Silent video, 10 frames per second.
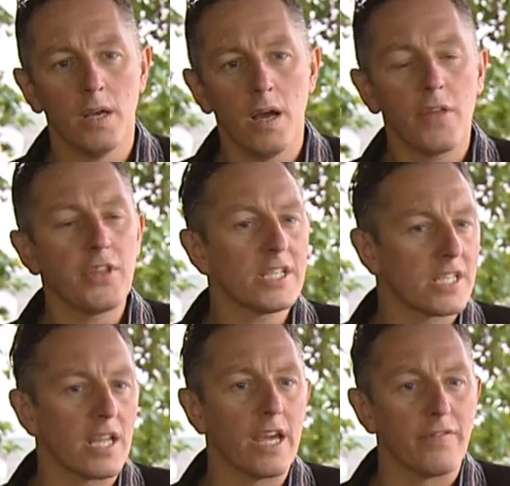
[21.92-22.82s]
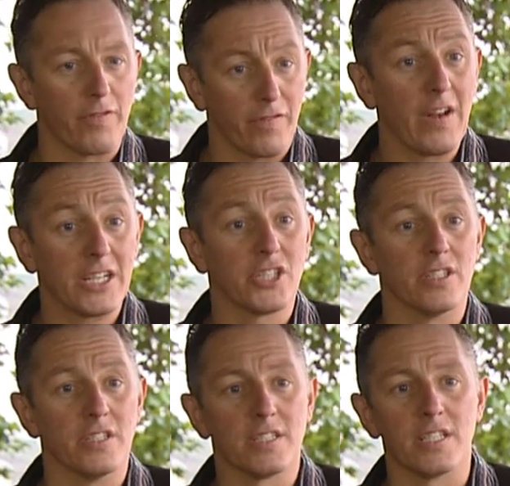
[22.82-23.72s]
I think it's a day of
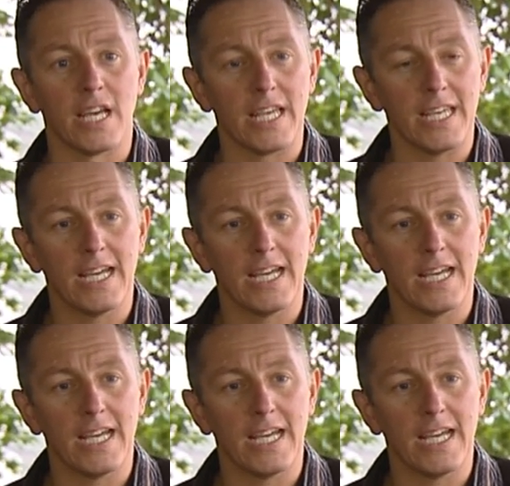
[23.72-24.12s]
reflection today,